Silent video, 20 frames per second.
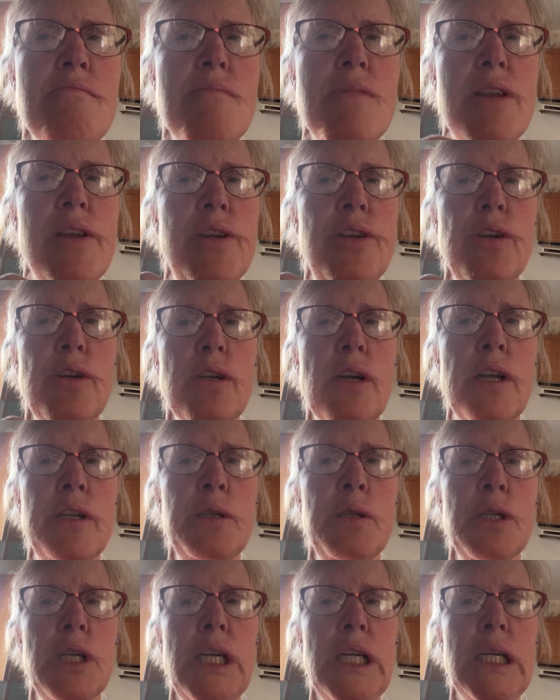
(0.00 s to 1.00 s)
In your
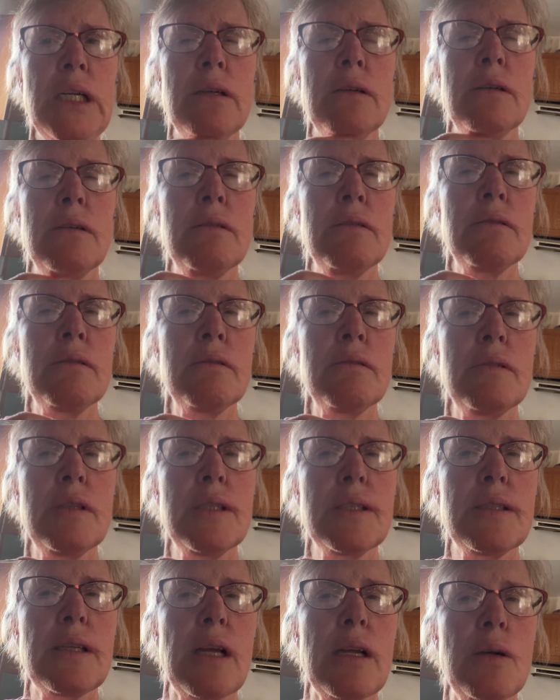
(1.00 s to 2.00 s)
country?
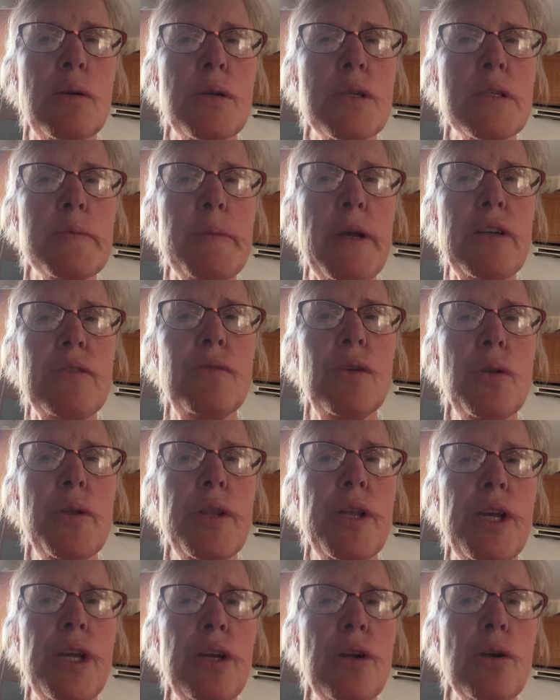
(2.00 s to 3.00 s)
Is that a respectful
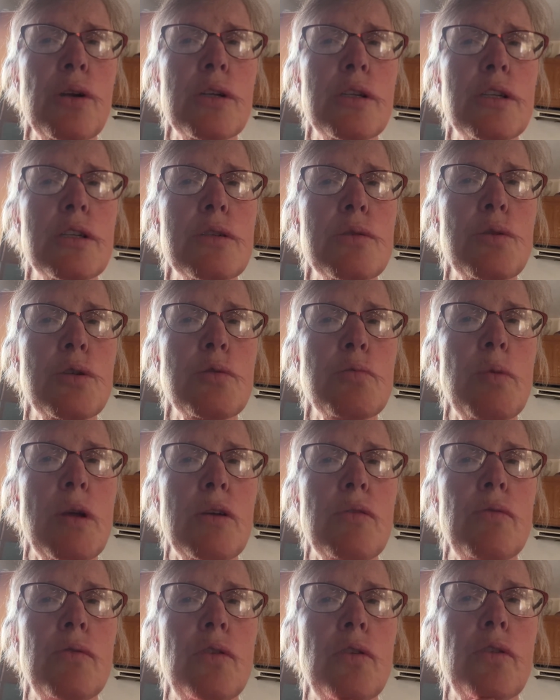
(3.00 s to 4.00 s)
thing or a
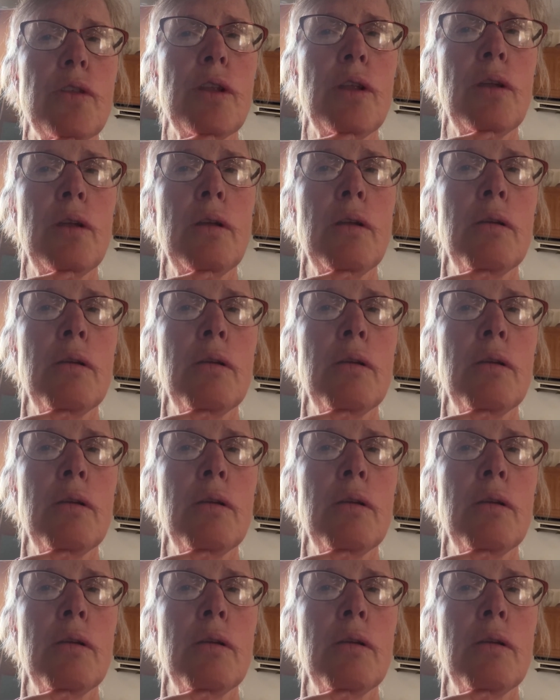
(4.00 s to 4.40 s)
disrespectful thing?